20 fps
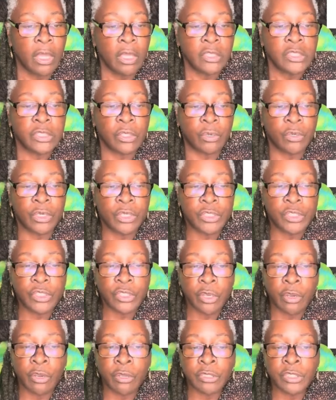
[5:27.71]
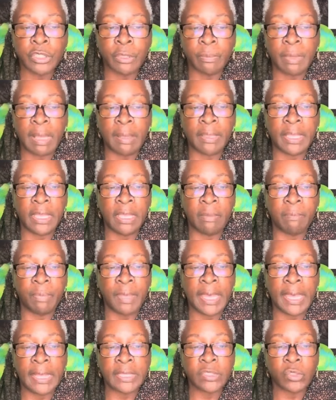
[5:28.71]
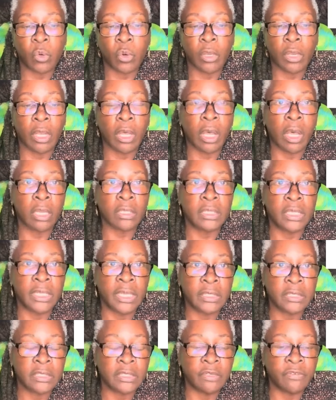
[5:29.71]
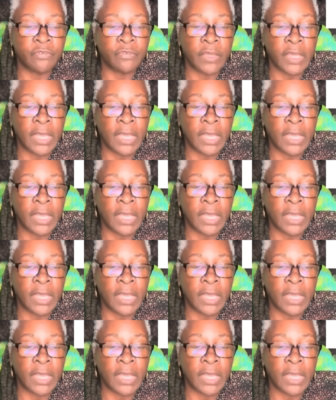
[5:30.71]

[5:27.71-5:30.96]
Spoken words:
So concerns about impacts on cognitive